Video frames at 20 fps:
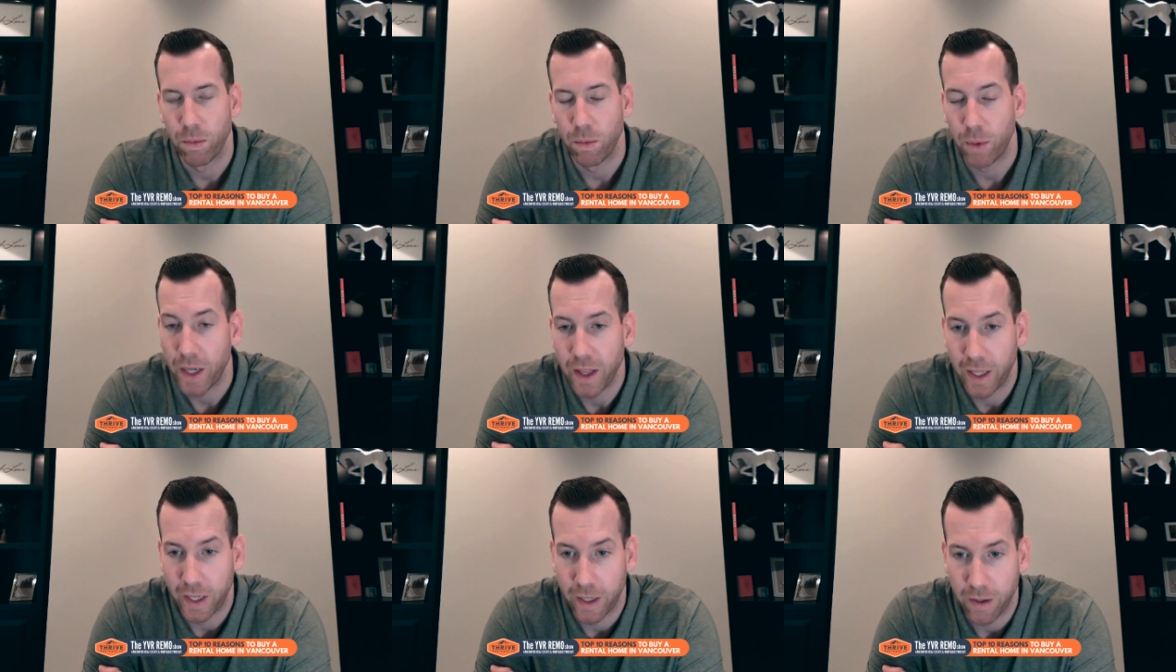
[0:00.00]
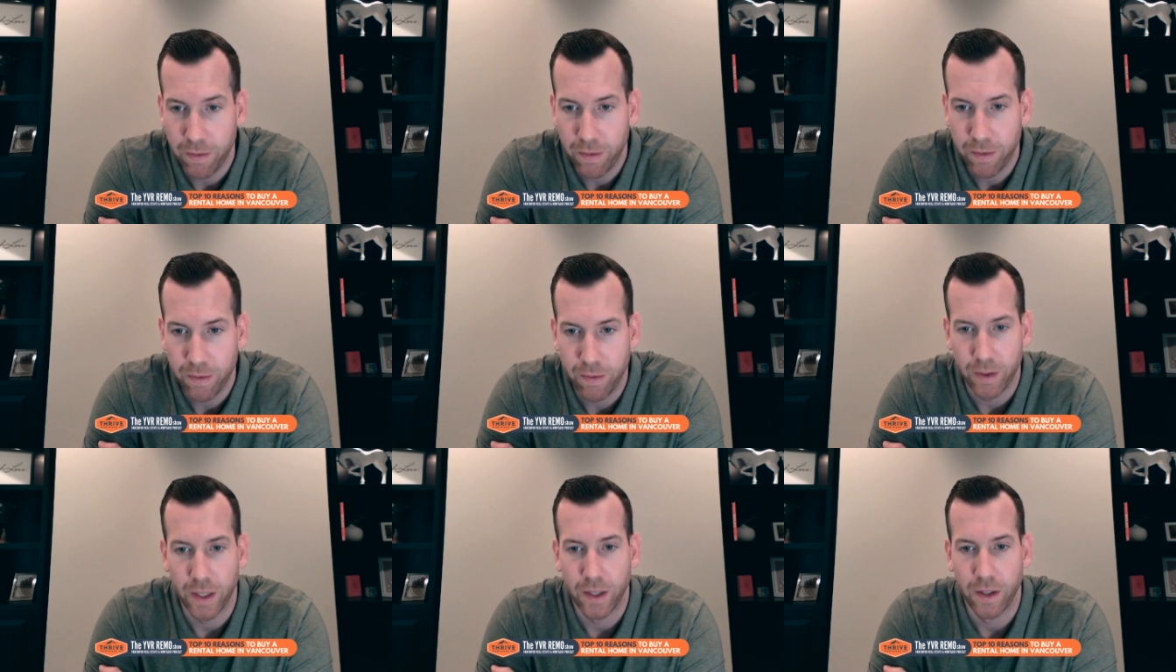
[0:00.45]
we
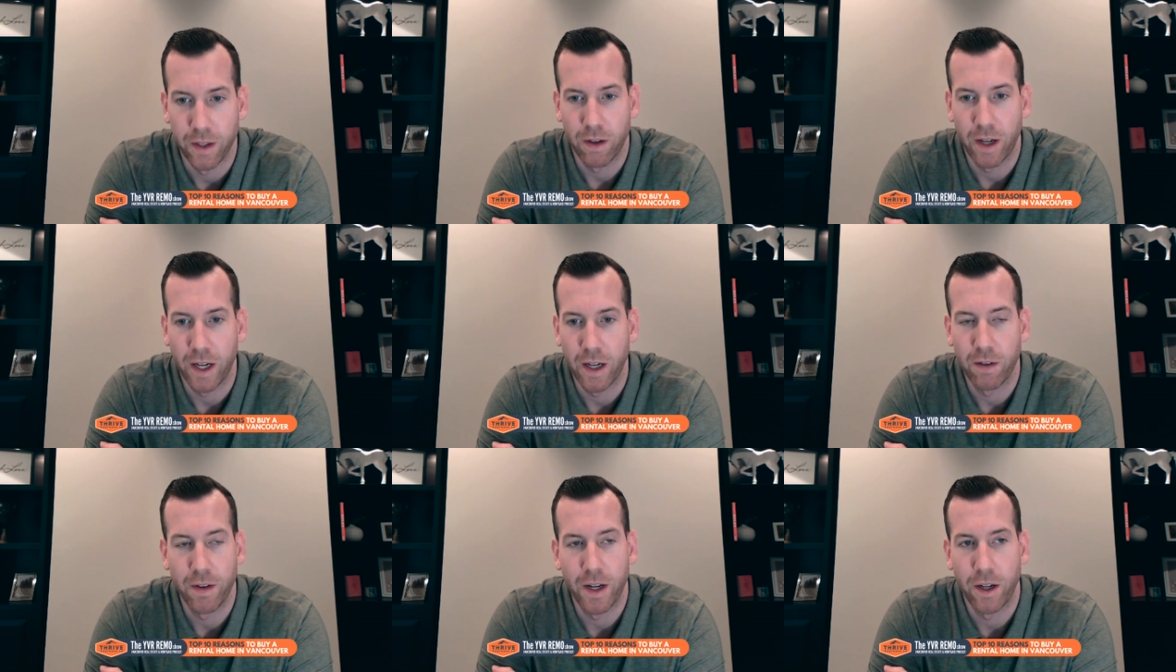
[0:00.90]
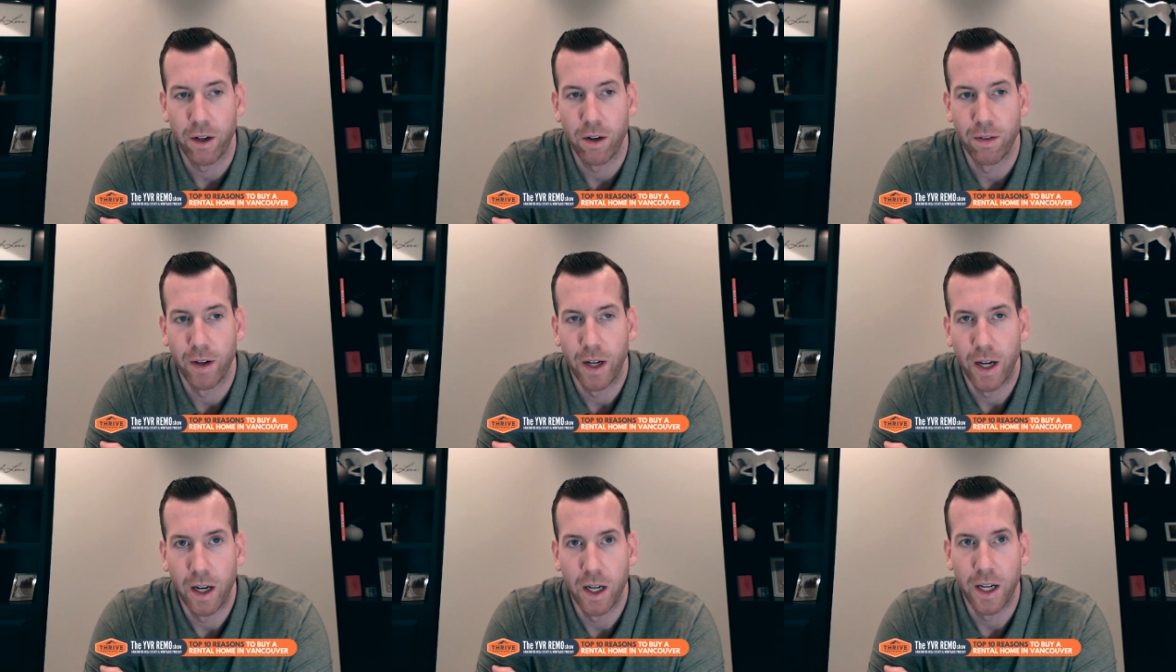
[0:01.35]
live in the Greater
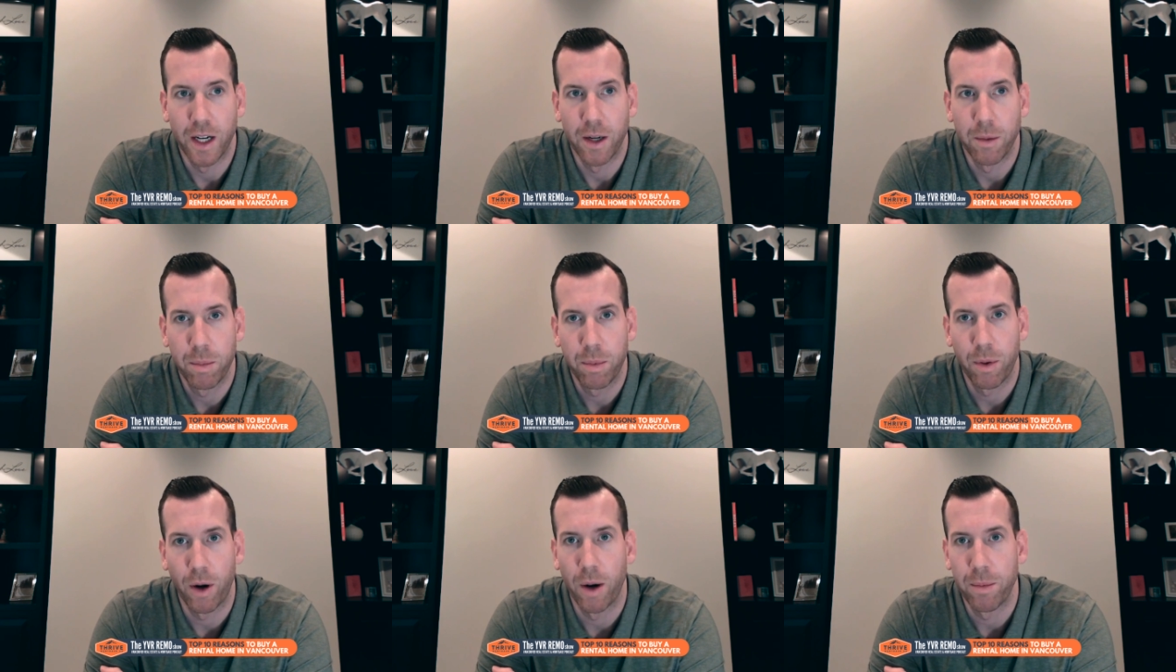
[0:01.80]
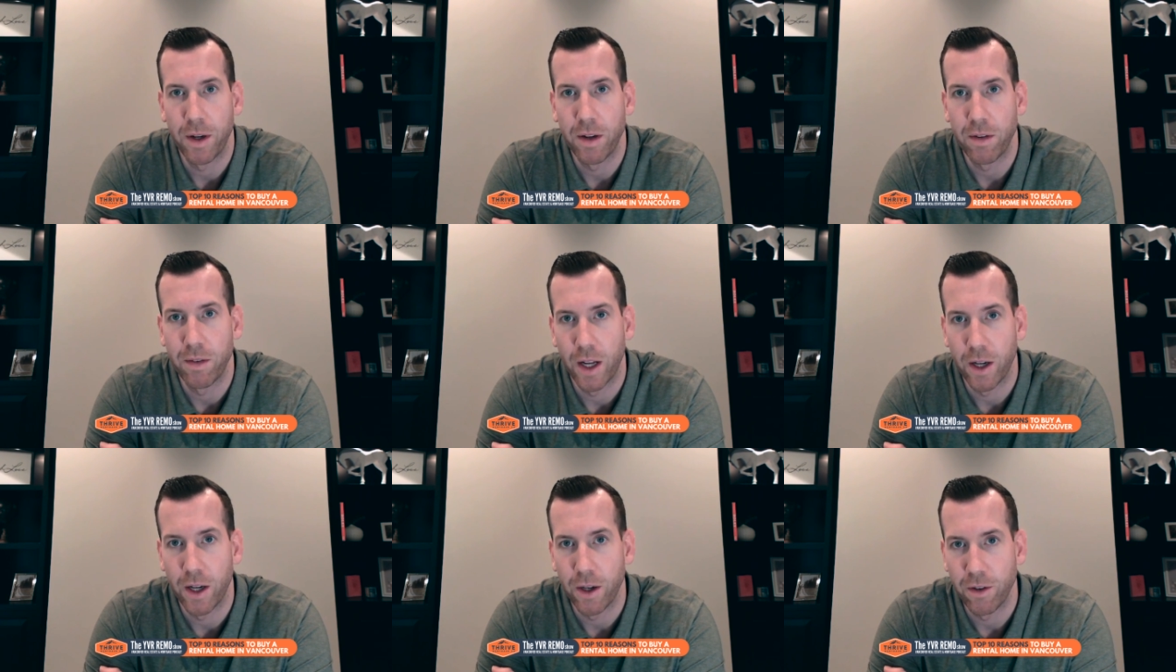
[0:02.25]
Vancouver area, property
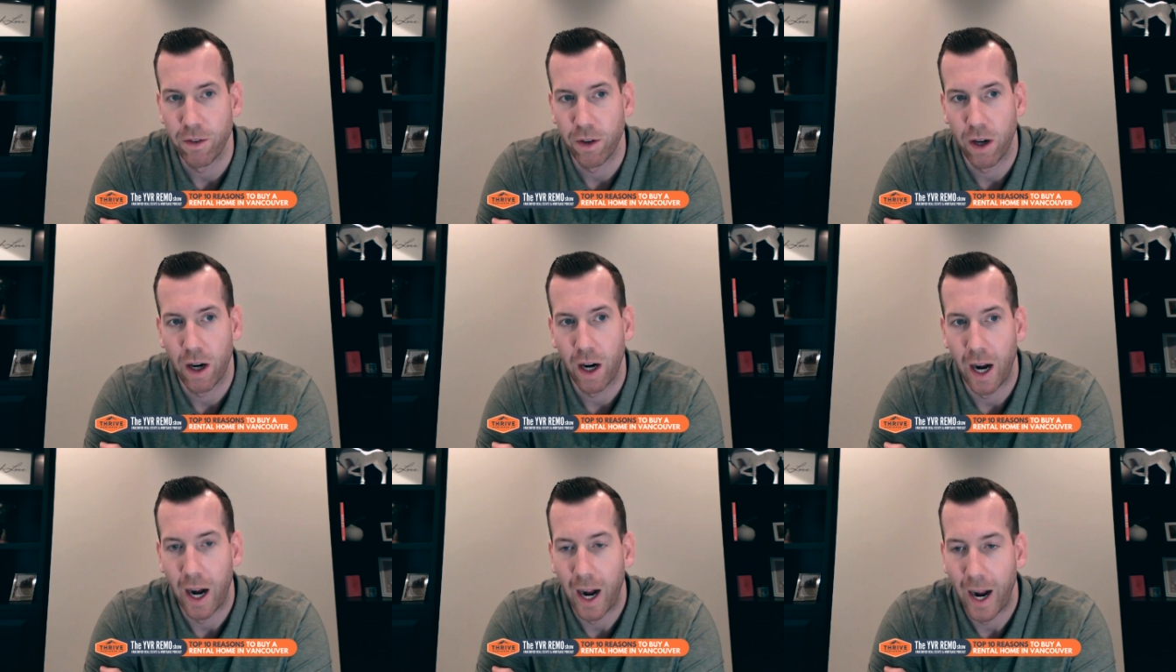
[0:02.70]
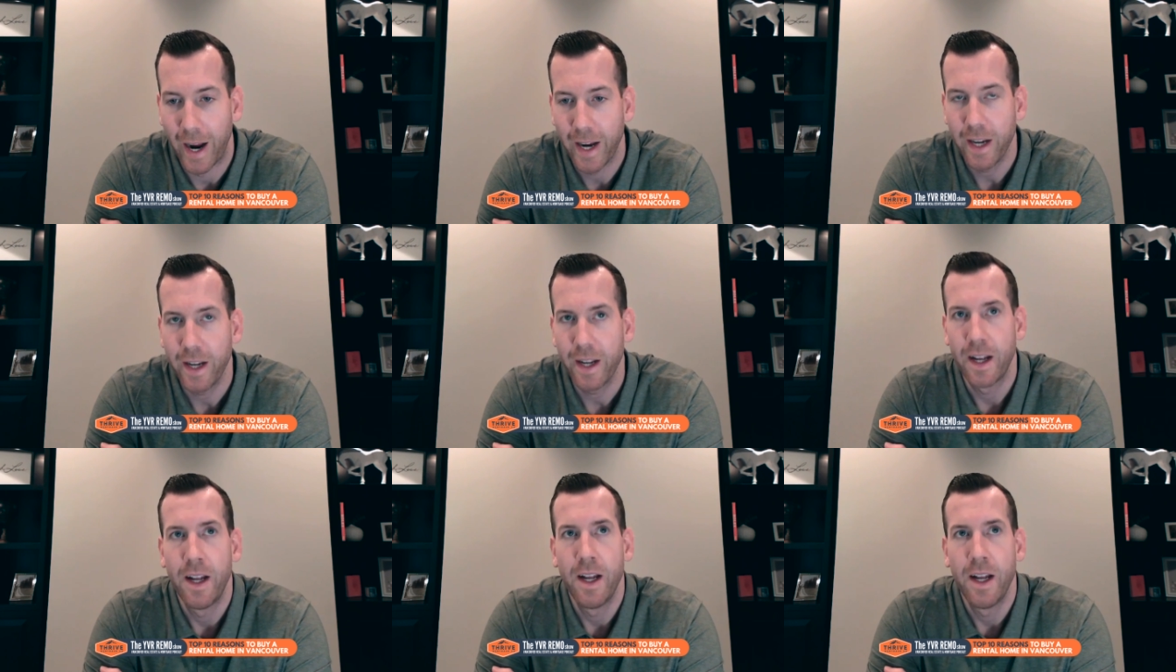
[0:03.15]
values are high,